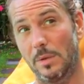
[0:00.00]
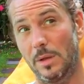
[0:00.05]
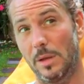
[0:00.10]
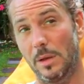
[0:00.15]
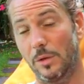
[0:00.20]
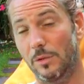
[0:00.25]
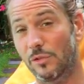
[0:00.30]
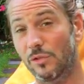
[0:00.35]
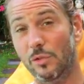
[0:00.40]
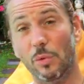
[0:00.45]

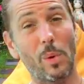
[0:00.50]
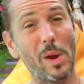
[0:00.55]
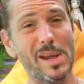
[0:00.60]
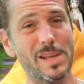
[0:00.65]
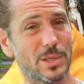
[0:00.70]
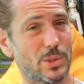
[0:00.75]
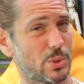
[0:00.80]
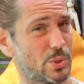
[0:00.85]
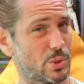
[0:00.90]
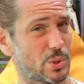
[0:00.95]
in a
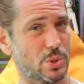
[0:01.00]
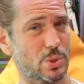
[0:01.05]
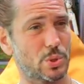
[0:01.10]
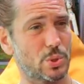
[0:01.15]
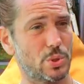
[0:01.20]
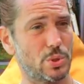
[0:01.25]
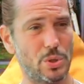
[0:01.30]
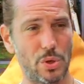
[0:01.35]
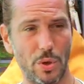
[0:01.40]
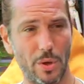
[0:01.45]

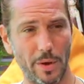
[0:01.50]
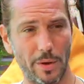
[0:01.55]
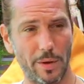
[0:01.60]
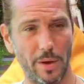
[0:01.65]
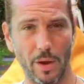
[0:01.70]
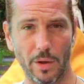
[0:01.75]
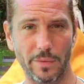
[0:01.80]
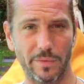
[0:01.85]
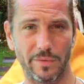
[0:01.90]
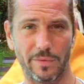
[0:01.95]
trance. You are
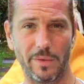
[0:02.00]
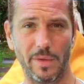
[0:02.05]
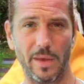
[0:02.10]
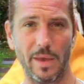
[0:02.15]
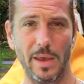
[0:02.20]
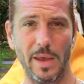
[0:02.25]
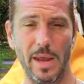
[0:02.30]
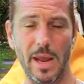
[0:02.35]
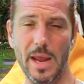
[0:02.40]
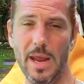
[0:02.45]
not
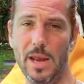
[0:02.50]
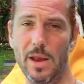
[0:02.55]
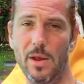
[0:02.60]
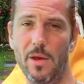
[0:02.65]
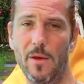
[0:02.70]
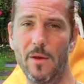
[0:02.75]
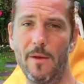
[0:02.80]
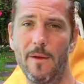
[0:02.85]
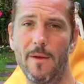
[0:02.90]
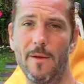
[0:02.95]
in
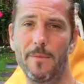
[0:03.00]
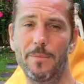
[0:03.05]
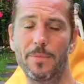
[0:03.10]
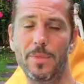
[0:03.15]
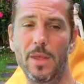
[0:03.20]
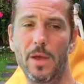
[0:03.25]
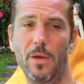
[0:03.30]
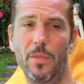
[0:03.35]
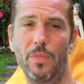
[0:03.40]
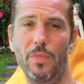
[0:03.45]
a
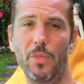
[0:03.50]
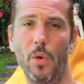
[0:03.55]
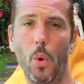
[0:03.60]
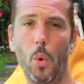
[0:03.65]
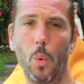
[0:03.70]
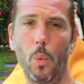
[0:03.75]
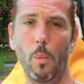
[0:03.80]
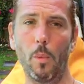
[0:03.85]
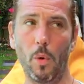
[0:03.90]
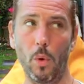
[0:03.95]

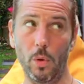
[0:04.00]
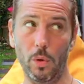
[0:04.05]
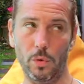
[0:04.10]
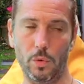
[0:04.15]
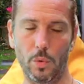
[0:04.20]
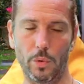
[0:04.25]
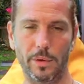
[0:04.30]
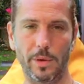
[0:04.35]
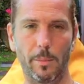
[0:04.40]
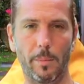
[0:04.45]
normal,
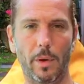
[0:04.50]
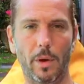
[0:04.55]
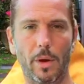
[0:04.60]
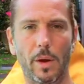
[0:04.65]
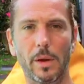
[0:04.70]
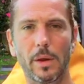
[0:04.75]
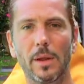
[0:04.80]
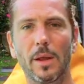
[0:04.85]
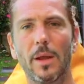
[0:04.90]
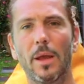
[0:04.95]
quote
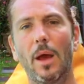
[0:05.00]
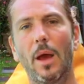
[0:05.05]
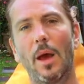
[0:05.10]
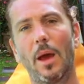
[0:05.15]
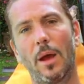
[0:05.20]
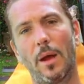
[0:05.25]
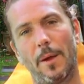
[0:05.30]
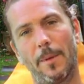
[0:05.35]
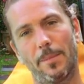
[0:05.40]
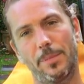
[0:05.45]
mark,
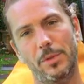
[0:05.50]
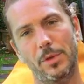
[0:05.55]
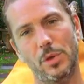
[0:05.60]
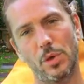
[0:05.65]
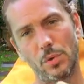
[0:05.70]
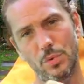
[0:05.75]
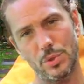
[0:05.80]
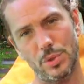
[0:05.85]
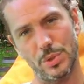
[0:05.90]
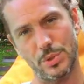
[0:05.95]

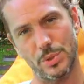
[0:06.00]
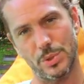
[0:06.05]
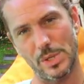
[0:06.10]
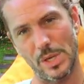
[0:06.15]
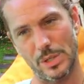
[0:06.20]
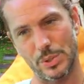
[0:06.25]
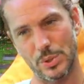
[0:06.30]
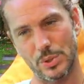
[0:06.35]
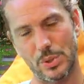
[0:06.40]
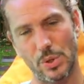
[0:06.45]

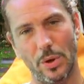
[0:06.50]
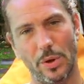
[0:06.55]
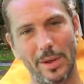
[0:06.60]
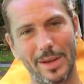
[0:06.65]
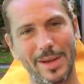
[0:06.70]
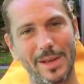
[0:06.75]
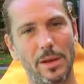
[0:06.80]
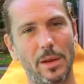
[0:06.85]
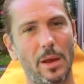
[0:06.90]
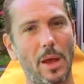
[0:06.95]
consciousness. You
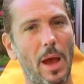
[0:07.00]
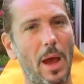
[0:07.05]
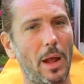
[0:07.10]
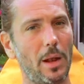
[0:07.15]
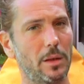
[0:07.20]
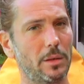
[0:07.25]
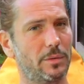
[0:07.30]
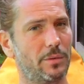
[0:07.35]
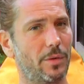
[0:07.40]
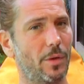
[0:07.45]
are in an
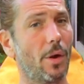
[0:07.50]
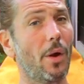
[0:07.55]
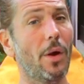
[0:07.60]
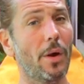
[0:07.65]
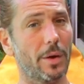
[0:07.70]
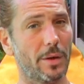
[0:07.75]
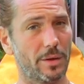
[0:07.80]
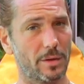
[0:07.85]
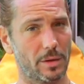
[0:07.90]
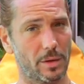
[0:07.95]

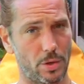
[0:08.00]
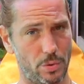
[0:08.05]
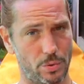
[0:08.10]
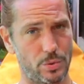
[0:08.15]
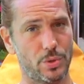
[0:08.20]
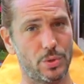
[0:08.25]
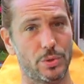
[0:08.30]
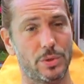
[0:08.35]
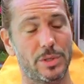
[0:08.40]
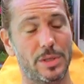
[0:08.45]
altered
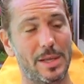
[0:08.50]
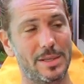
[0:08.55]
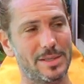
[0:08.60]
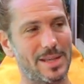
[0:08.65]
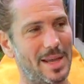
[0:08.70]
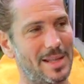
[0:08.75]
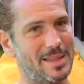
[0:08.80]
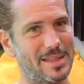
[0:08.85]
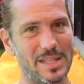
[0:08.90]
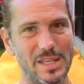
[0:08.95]

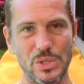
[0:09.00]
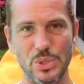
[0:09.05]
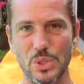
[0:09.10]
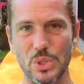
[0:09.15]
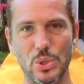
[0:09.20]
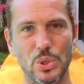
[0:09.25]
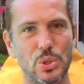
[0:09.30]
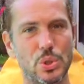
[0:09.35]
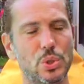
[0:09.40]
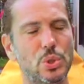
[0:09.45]
consciousness, and
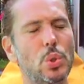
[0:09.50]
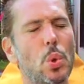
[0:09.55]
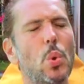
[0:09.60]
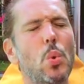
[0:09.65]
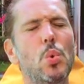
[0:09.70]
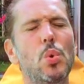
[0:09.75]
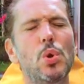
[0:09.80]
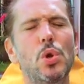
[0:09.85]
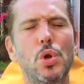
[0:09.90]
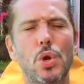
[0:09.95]
this is
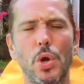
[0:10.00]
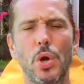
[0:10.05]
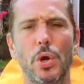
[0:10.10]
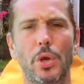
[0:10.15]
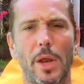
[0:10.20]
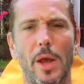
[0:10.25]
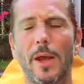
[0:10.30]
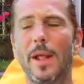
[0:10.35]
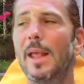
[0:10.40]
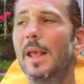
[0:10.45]
so
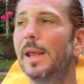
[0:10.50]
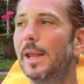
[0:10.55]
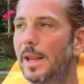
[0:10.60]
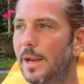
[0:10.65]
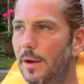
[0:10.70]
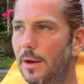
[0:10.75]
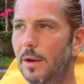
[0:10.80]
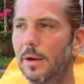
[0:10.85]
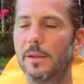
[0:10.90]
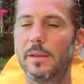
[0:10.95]
good.
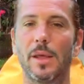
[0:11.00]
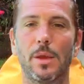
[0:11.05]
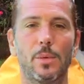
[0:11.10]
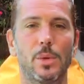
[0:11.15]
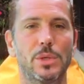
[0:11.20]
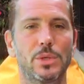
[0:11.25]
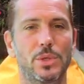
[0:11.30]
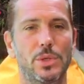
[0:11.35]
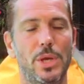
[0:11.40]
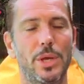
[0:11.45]
Here
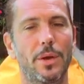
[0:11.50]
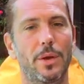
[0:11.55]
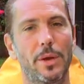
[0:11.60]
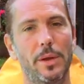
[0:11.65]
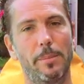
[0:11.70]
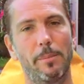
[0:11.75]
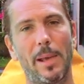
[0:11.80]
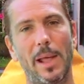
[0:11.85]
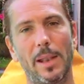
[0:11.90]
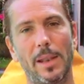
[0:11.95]

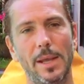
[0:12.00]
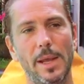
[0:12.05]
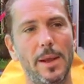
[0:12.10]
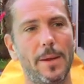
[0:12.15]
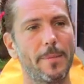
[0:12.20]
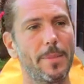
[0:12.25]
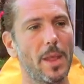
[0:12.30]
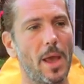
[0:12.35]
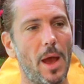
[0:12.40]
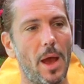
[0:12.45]
in Bali,
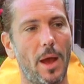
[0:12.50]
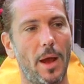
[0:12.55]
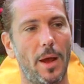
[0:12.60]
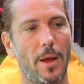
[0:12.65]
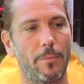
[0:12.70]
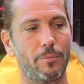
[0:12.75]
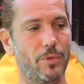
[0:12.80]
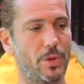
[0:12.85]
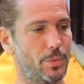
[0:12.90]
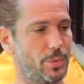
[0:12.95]

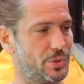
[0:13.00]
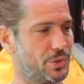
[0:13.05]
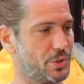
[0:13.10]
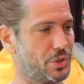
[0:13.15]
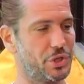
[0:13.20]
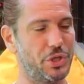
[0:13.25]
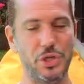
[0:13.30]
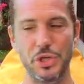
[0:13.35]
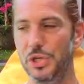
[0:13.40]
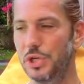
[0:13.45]
there is
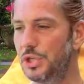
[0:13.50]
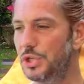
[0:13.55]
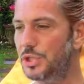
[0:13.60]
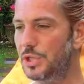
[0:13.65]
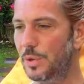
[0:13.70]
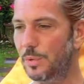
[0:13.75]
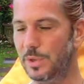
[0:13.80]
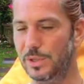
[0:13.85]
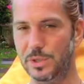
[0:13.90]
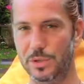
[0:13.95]
keys,
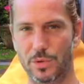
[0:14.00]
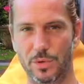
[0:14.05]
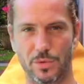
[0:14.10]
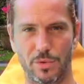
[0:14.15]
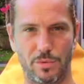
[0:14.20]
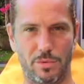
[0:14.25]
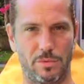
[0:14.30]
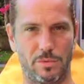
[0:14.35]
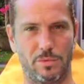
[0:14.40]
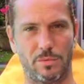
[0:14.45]
there is
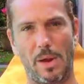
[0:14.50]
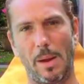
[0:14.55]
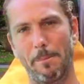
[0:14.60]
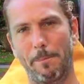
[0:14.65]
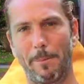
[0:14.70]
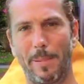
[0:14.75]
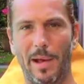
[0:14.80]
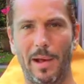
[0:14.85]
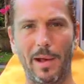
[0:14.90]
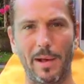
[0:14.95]

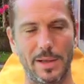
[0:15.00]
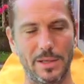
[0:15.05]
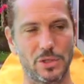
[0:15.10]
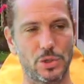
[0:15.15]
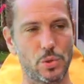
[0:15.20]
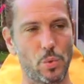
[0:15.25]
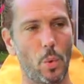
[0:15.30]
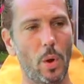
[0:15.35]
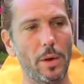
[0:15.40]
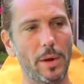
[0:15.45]
grandpa, and
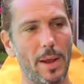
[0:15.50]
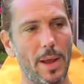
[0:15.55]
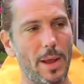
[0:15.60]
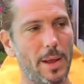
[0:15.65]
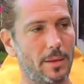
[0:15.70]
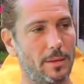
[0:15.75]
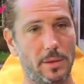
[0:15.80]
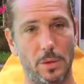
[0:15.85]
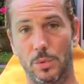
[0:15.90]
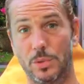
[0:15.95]
so on.
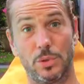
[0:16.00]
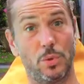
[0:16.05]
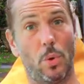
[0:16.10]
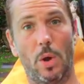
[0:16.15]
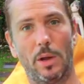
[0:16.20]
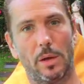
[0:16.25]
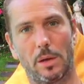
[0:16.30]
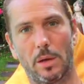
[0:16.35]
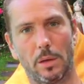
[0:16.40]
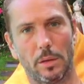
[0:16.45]
There is
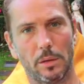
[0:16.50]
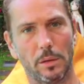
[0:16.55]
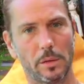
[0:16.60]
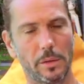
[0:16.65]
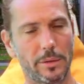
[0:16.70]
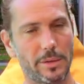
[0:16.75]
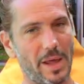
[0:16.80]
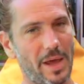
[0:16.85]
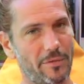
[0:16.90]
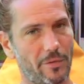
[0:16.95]
no
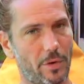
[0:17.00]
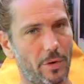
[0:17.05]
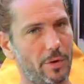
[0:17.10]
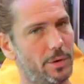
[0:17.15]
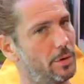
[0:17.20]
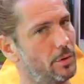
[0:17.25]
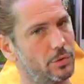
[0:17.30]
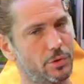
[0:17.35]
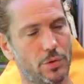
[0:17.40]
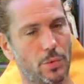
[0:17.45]
alcohol,
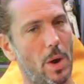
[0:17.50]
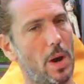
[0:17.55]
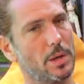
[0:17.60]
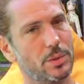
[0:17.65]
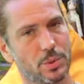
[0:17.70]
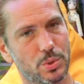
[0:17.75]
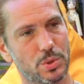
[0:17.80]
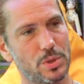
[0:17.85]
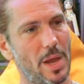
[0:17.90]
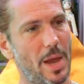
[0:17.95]
never, no
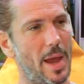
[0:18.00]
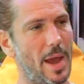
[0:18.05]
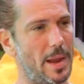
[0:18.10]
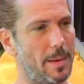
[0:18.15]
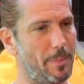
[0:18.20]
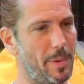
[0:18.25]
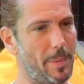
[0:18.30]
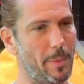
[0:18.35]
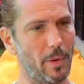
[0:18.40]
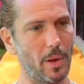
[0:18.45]
drugs,
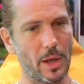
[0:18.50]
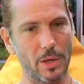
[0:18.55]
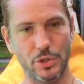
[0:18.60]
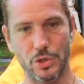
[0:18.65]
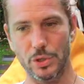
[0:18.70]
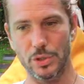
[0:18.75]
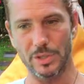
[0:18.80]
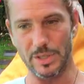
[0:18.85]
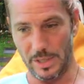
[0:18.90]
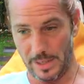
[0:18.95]
and people are
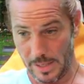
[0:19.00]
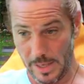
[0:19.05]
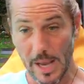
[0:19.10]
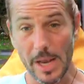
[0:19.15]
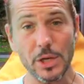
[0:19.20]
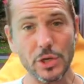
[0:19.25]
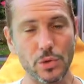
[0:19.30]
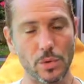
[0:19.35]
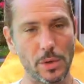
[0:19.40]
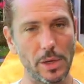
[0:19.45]
just
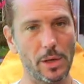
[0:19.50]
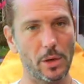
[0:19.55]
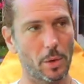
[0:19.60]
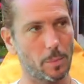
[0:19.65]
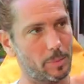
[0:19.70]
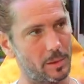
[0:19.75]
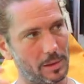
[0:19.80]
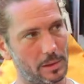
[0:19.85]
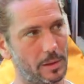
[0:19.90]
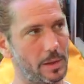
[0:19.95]
naturally
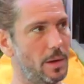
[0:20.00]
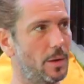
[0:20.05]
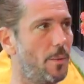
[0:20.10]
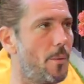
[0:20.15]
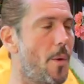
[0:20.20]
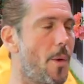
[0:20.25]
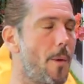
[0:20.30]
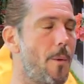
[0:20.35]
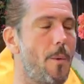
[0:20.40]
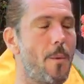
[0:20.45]
completely
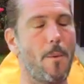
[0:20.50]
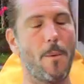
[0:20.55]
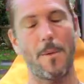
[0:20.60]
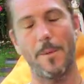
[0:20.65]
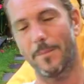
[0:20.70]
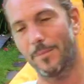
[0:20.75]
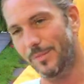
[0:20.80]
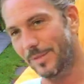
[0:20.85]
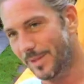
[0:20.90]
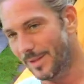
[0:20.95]

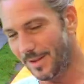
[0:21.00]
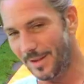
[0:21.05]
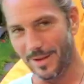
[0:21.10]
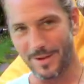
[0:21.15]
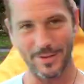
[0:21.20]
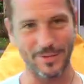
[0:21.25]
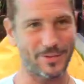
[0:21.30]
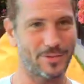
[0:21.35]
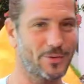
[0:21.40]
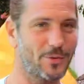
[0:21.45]

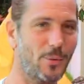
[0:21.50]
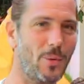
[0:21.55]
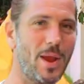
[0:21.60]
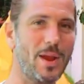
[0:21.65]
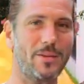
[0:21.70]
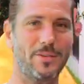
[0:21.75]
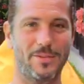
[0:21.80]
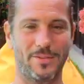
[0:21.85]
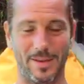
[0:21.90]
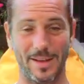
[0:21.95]

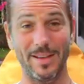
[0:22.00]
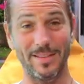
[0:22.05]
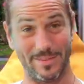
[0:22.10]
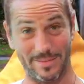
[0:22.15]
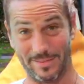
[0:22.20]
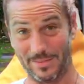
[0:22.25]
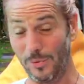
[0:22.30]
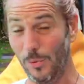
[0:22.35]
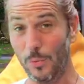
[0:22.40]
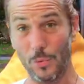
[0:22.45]
strange.
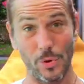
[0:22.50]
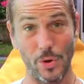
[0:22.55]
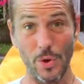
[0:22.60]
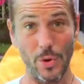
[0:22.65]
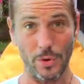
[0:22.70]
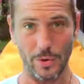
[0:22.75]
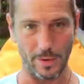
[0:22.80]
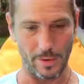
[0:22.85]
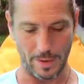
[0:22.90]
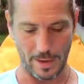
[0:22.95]
It's so
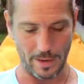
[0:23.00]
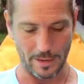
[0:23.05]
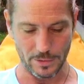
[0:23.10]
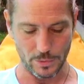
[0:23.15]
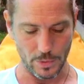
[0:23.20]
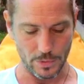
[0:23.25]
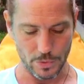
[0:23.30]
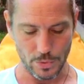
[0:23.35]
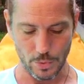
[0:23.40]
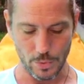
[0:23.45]
good. I
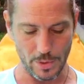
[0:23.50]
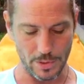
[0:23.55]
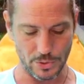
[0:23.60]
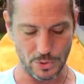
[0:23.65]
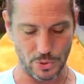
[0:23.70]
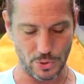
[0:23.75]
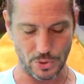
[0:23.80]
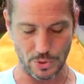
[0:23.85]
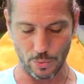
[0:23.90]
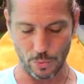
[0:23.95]
swear to you,
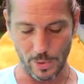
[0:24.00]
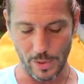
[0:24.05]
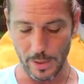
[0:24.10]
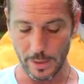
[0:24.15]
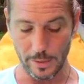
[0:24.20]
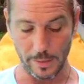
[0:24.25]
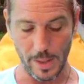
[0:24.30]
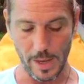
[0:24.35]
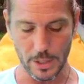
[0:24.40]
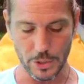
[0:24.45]
it's
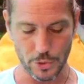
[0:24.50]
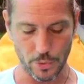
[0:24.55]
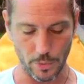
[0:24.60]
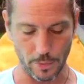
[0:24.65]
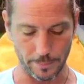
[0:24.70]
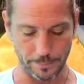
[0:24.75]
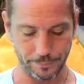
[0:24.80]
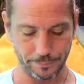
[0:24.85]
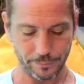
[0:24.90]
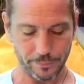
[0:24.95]
really
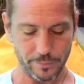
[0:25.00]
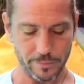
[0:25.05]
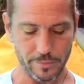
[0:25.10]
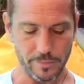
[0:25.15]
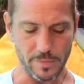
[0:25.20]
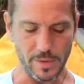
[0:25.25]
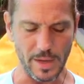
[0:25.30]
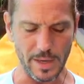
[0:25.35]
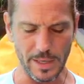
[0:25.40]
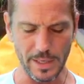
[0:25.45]
natural.
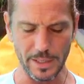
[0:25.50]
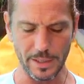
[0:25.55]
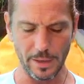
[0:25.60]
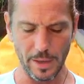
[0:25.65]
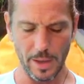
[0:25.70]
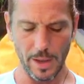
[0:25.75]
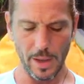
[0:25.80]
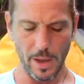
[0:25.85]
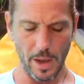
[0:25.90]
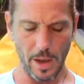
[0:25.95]
It
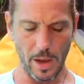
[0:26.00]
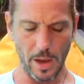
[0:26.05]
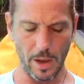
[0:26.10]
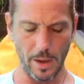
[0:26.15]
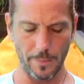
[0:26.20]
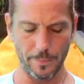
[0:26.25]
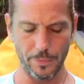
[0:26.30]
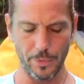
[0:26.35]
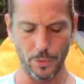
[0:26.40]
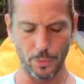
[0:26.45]

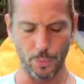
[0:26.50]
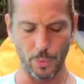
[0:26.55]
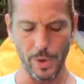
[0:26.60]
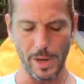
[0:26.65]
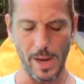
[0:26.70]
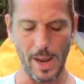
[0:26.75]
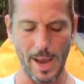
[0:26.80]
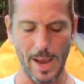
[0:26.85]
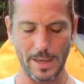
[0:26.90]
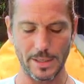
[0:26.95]

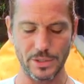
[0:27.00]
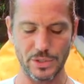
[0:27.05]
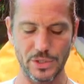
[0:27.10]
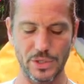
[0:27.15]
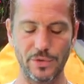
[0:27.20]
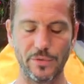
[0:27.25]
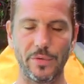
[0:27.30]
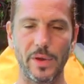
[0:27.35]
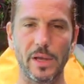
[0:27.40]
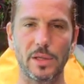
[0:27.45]

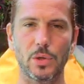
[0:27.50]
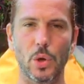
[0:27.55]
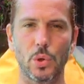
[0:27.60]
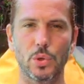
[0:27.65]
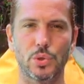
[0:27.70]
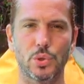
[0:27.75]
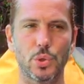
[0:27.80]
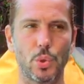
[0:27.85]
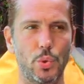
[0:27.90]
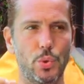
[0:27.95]
reactivate
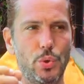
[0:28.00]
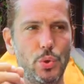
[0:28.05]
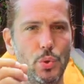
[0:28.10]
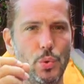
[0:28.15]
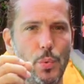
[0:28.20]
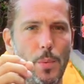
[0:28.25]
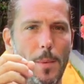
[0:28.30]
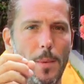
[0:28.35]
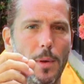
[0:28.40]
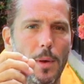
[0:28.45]
also
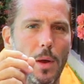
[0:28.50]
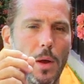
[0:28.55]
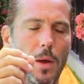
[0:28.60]
you